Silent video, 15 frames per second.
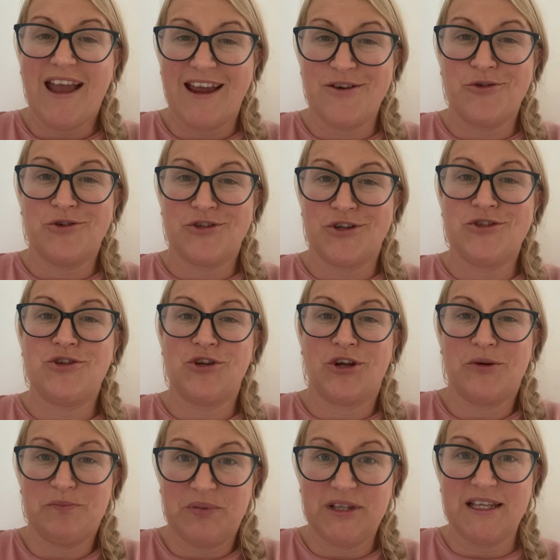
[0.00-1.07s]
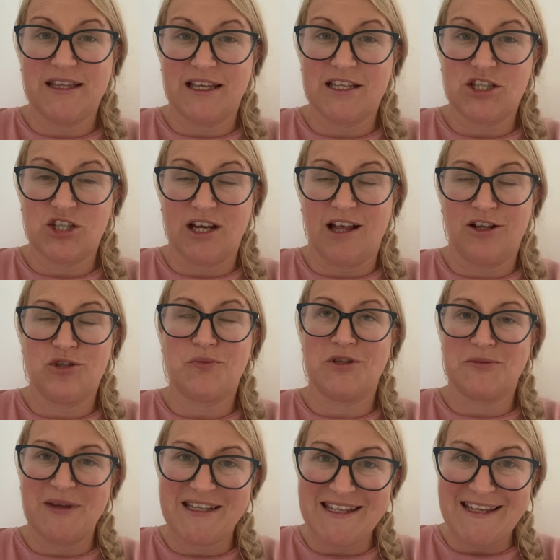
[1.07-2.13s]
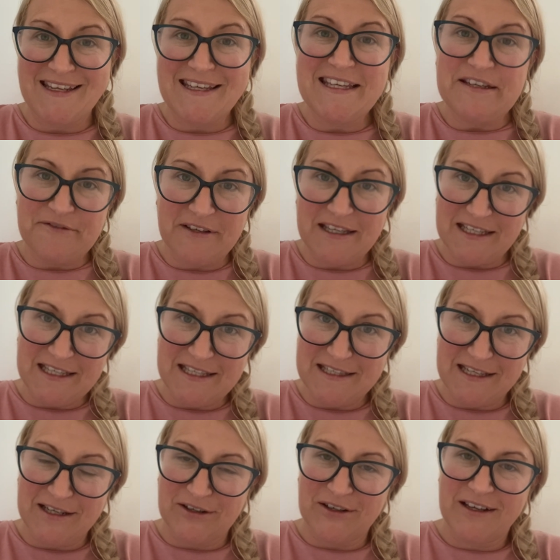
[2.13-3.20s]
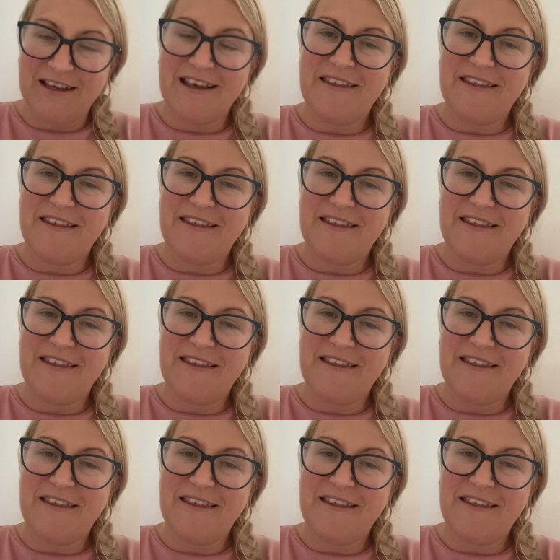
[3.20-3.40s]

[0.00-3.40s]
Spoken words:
in order to complete this challenge, which makes it even easier